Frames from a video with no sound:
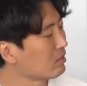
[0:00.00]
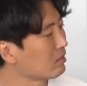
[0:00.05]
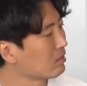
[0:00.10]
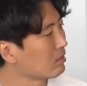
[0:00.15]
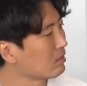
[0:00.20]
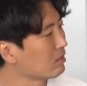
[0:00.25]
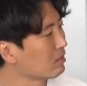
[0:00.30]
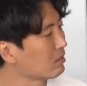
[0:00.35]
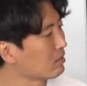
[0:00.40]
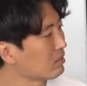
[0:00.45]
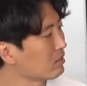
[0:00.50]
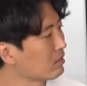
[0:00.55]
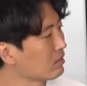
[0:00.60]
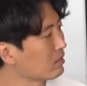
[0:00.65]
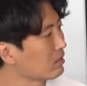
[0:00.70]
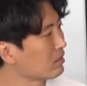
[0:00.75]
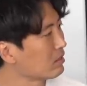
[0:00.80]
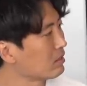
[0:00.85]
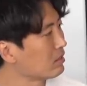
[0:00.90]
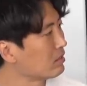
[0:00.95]

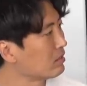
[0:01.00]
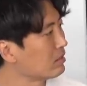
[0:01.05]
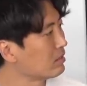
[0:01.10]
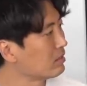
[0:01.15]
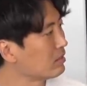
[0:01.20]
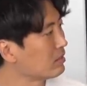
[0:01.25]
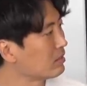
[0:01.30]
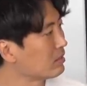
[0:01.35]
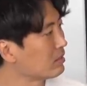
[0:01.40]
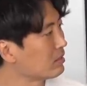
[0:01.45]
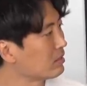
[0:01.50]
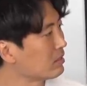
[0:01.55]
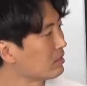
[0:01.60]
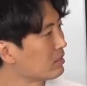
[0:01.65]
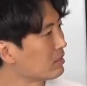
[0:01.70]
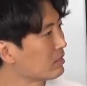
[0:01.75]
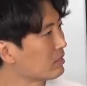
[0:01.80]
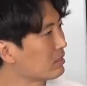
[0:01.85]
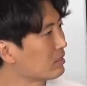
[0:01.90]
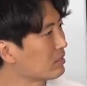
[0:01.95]

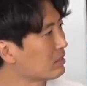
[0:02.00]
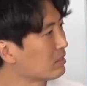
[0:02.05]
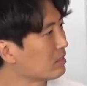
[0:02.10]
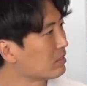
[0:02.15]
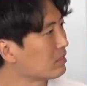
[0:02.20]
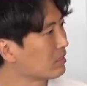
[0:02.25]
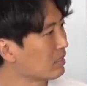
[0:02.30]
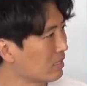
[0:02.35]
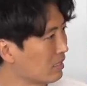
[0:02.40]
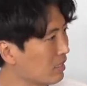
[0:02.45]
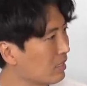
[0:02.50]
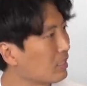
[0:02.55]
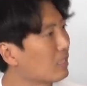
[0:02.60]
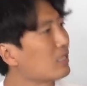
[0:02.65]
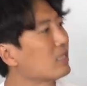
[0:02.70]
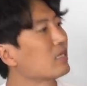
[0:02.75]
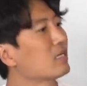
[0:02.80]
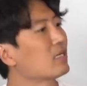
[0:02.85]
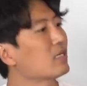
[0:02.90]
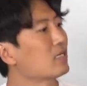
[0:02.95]

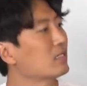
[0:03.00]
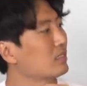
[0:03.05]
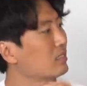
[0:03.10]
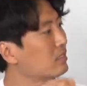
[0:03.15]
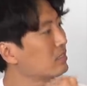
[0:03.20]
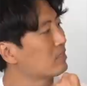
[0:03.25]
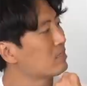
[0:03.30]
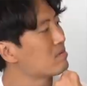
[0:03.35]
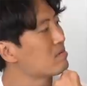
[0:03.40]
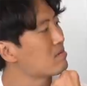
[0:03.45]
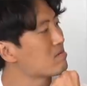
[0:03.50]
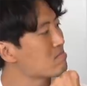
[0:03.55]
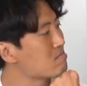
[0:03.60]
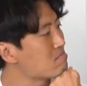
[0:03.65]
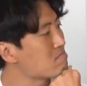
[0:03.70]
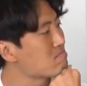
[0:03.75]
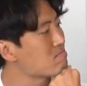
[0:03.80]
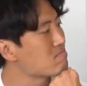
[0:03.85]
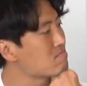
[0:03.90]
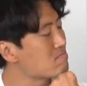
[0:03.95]

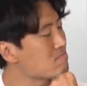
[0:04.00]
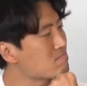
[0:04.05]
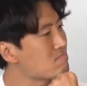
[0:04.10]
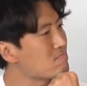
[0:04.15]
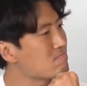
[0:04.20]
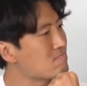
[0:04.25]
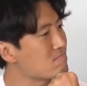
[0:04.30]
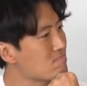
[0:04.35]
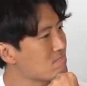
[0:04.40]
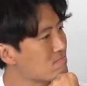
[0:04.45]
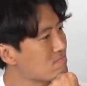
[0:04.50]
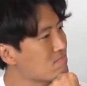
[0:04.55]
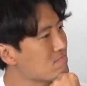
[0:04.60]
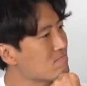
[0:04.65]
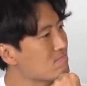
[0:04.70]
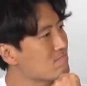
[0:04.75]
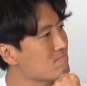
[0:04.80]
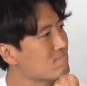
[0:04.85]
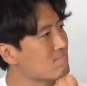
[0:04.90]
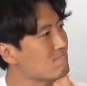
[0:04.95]

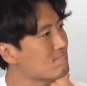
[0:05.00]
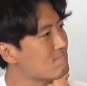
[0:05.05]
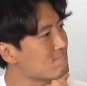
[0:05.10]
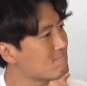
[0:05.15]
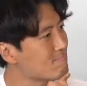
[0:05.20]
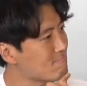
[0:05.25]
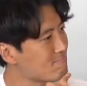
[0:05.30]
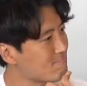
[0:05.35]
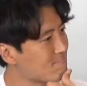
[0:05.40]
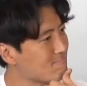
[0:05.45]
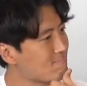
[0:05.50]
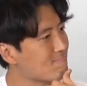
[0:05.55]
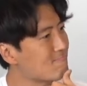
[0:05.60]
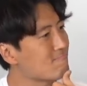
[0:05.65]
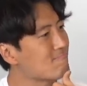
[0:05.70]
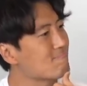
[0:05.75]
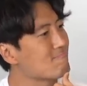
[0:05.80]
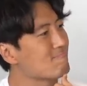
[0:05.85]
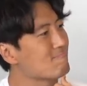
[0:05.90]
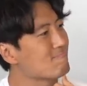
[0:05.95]

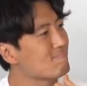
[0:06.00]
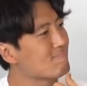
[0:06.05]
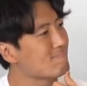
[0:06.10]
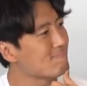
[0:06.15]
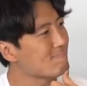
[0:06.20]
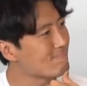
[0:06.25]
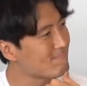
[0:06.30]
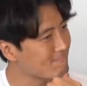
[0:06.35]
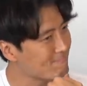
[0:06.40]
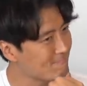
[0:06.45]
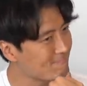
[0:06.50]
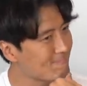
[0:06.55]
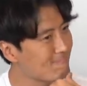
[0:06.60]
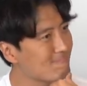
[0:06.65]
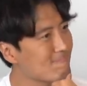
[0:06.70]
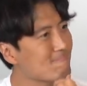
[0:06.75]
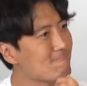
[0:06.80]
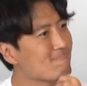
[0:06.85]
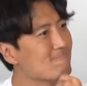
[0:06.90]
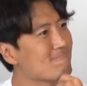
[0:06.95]

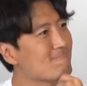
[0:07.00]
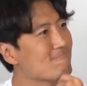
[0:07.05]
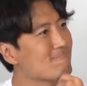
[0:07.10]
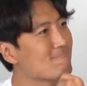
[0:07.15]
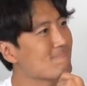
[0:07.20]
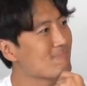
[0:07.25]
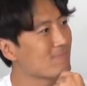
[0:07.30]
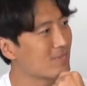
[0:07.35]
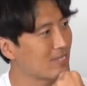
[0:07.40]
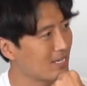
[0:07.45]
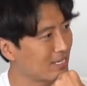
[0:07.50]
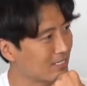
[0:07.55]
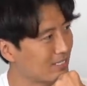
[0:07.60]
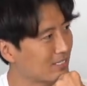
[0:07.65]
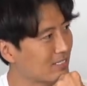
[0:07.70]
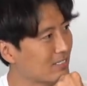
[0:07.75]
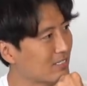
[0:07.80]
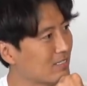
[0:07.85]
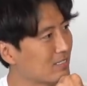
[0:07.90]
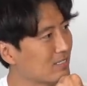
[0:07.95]
(silent)